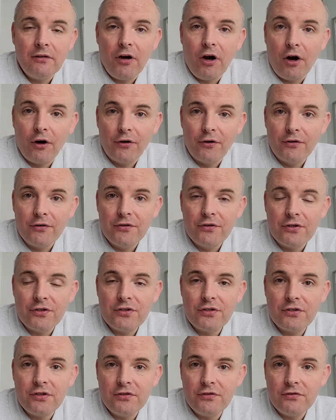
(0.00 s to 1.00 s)
hours
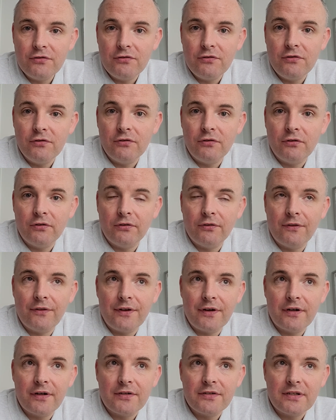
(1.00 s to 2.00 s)
to do on
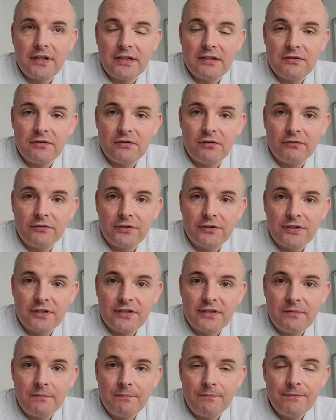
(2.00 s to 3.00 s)
their Sage 200
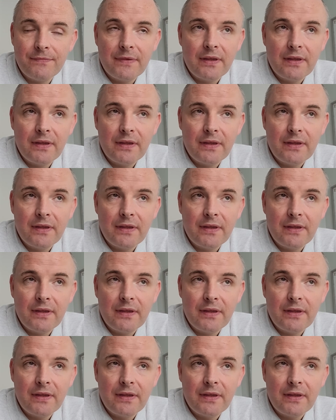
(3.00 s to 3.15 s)
system.